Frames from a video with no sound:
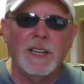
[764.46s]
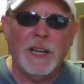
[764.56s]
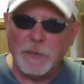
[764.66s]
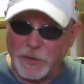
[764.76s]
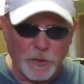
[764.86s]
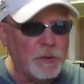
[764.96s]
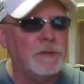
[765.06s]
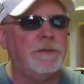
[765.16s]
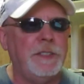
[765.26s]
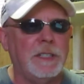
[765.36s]
That was a
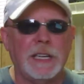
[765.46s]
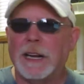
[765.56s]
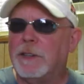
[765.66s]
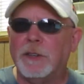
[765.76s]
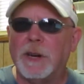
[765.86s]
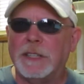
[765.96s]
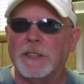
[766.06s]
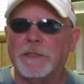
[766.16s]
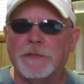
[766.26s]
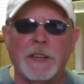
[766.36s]
cool feeling. I don't know, I
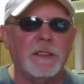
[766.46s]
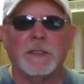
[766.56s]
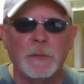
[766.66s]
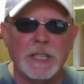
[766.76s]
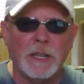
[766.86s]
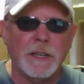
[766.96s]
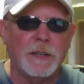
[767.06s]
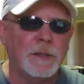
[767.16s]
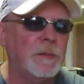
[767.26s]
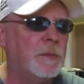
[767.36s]
just felt a little bit
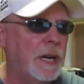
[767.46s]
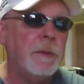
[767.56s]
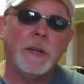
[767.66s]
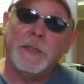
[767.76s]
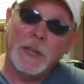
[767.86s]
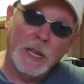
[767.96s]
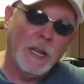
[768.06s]
lighter. But anyways,